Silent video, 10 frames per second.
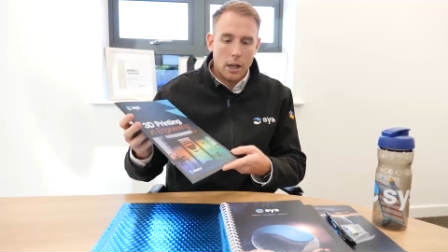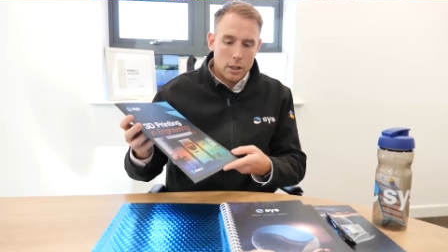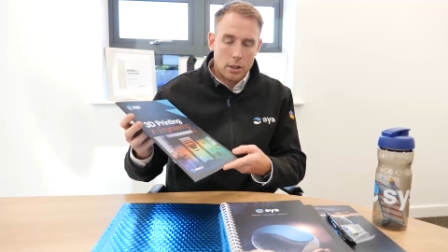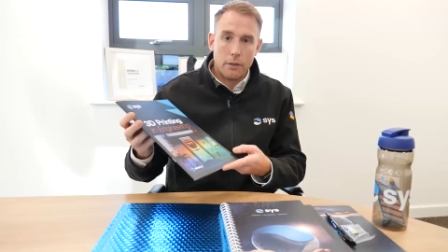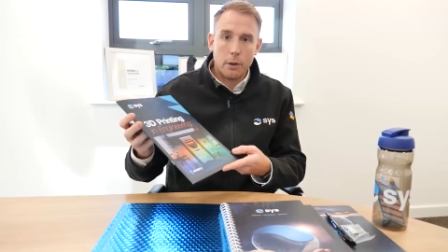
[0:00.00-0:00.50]

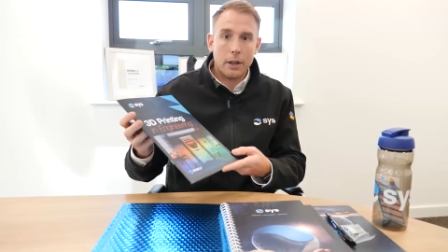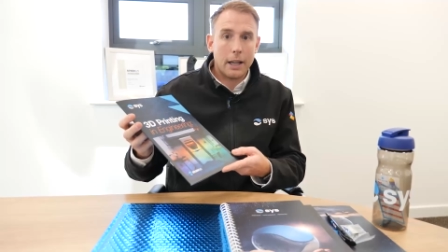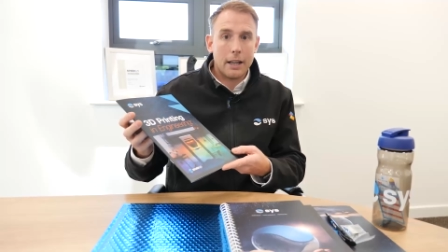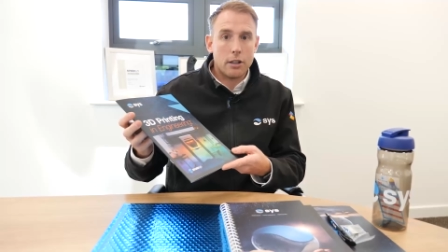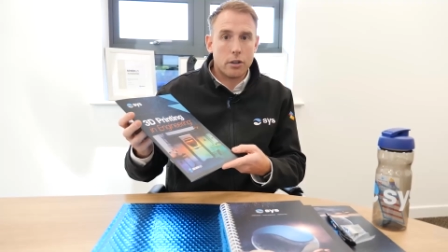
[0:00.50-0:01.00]
So if you want to
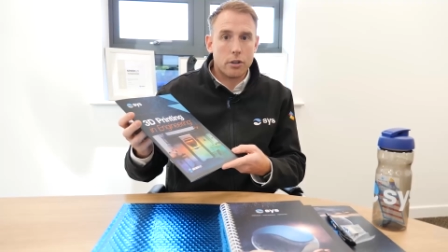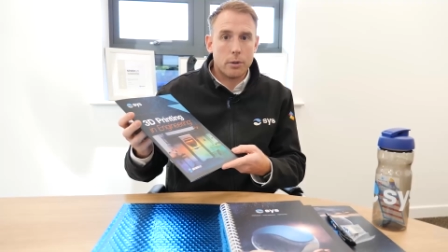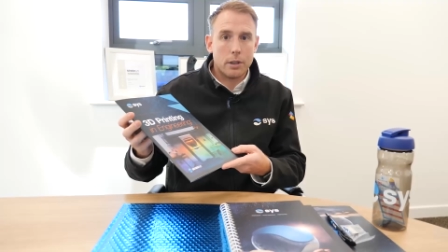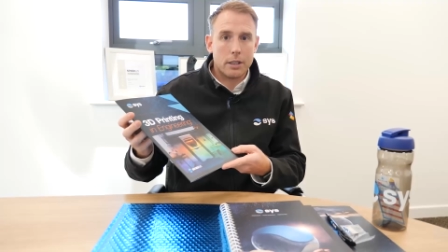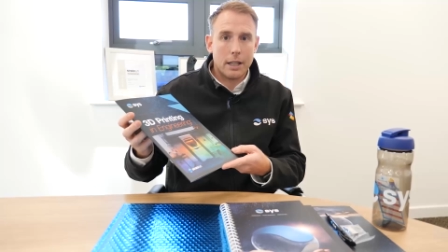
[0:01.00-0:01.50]
get in touch
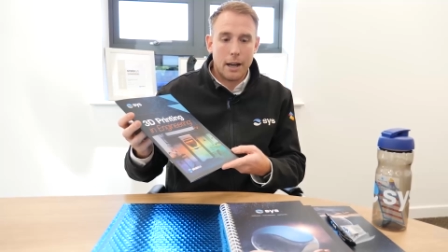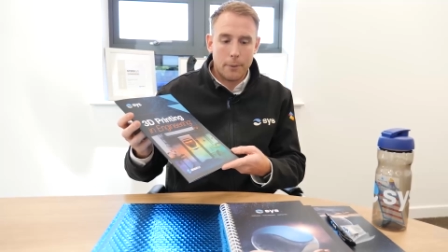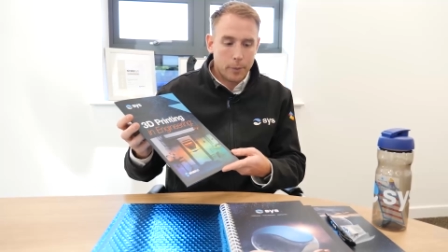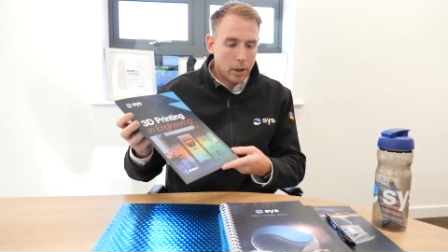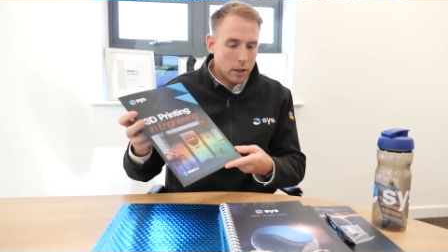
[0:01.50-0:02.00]
with us
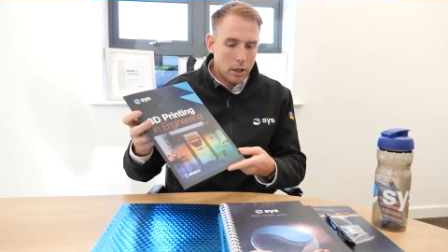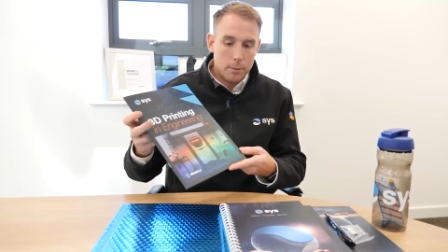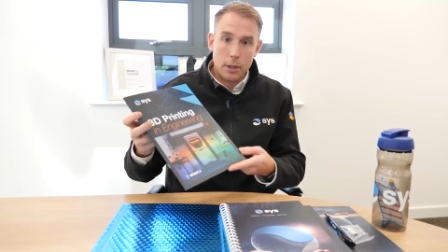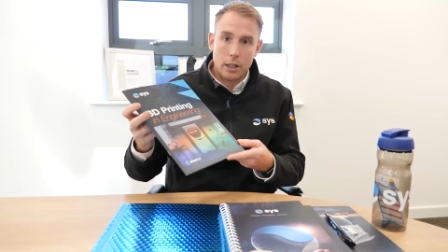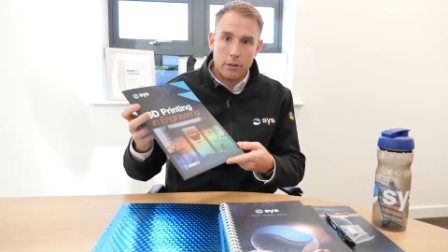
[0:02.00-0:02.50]
now,
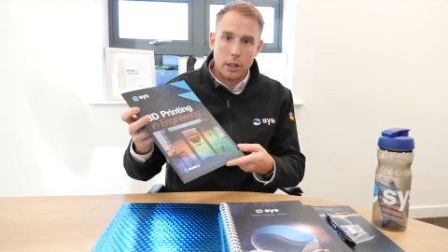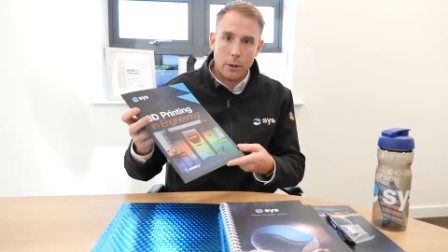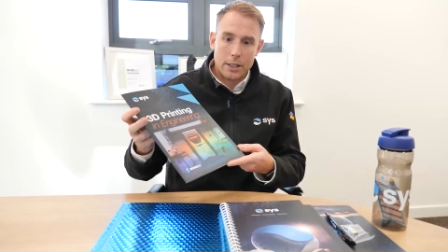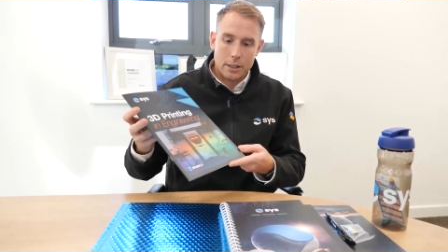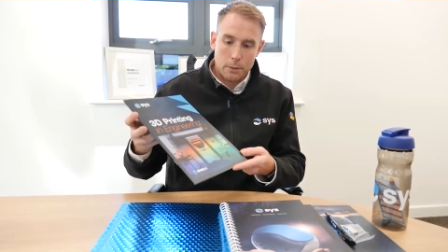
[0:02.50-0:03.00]
you can
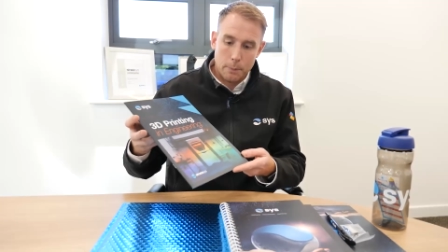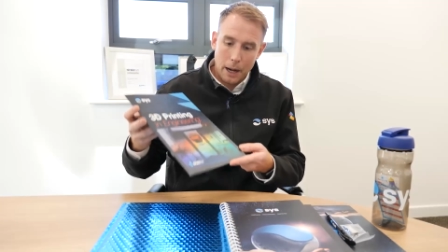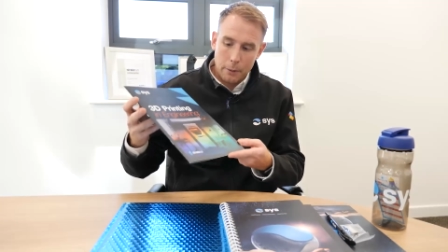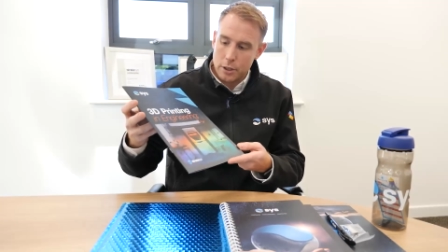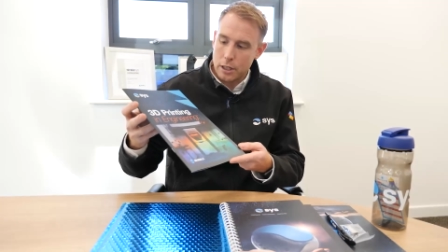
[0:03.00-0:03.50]
request this
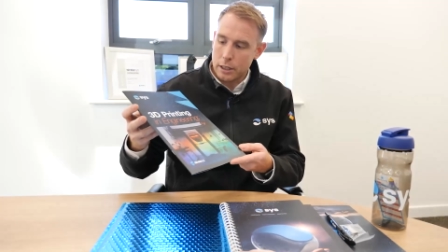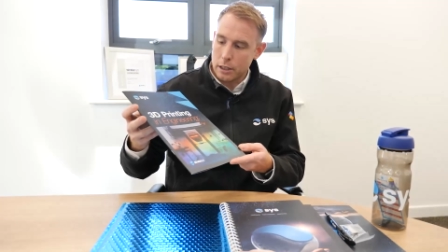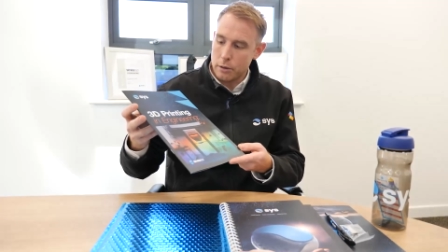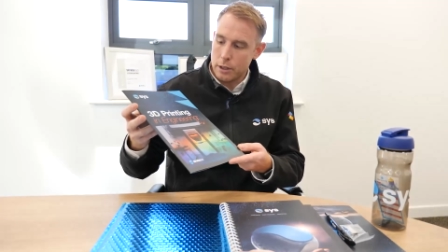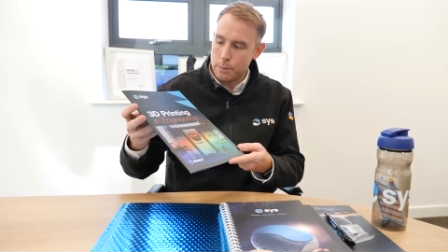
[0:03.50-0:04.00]
pack which will
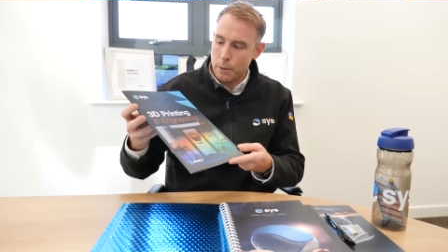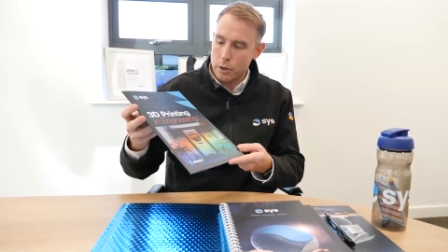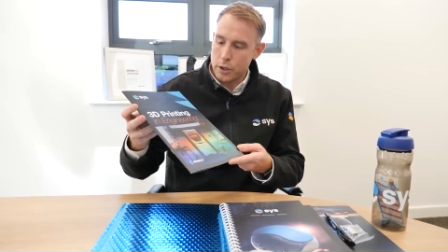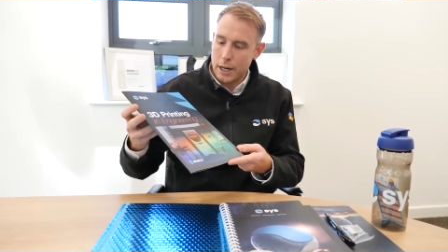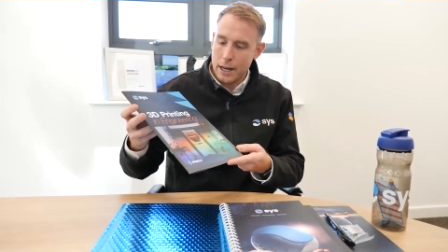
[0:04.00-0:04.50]
include this
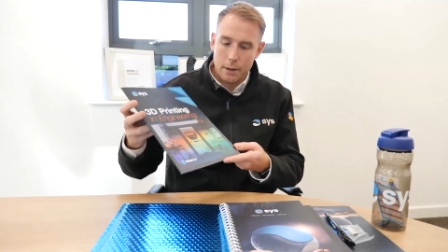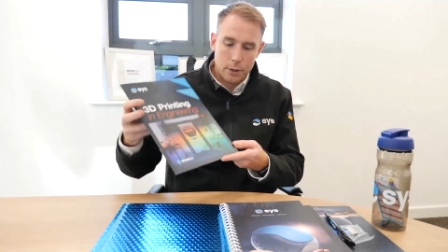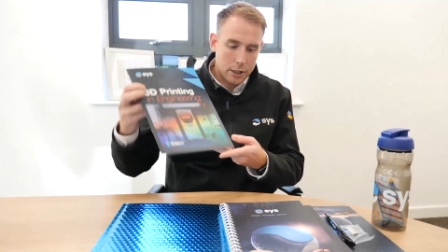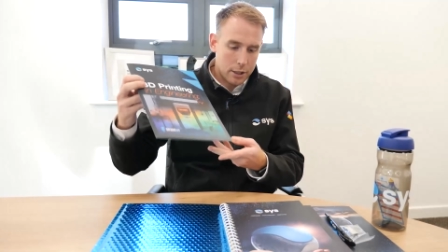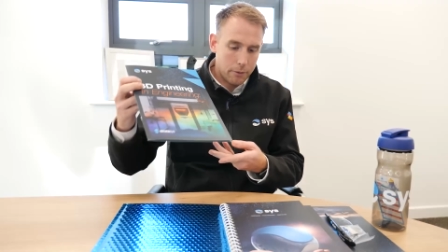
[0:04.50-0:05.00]
brochure here
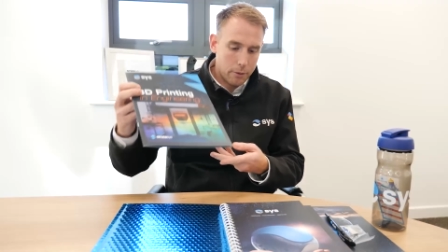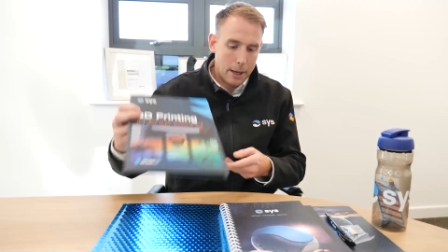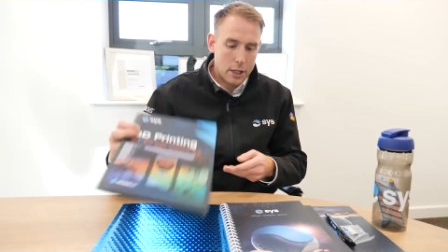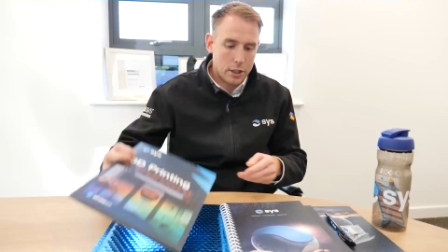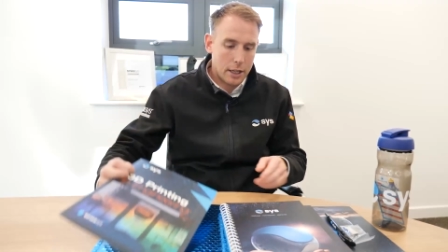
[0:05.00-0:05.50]
which has the
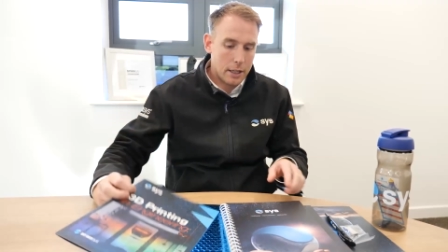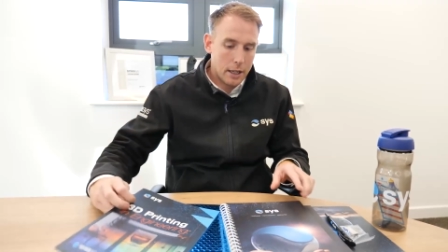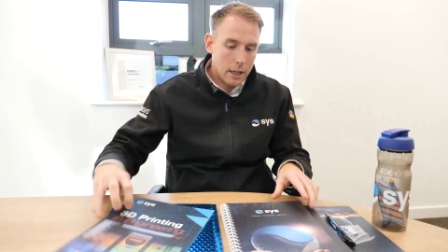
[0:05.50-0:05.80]
information in,